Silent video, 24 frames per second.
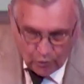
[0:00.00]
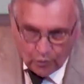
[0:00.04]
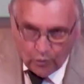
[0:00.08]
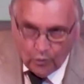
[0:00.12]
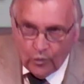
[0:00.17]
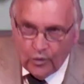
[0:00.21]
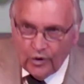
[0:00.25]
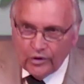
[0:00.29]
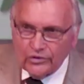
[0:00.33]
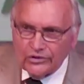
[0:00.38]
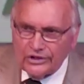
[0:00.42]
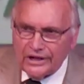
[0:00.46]

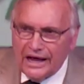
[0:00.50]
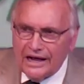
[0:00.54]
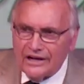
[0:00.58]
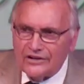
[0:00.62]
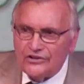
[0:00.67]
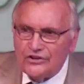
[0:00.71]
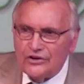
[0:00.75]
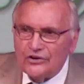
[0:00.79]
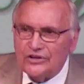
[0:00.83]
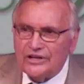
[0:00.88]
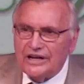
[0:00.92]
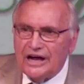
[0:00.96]
will not
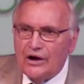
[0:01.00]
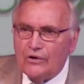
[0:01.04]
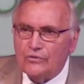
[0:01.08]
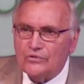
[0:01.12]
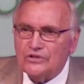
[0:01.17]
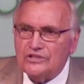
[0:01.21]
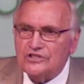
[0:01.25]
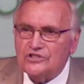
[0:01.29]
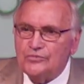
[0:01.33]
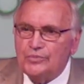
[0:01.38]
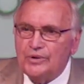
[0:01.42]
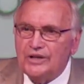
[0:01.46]
your
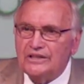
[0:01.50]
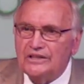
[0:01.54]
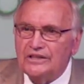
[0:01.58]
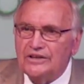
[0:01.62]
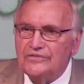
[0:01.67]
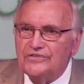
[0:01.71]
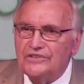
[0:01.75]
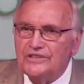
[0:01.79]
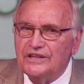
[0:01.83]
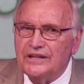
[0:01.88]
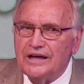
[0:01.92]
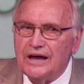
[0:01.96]
countenance be
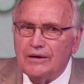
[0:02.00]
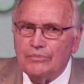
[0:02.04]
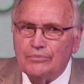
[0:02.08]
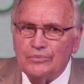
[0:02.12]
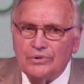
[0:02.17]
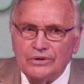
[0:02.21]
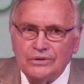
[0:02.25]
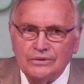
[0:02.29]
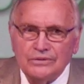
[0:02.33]
lifted up?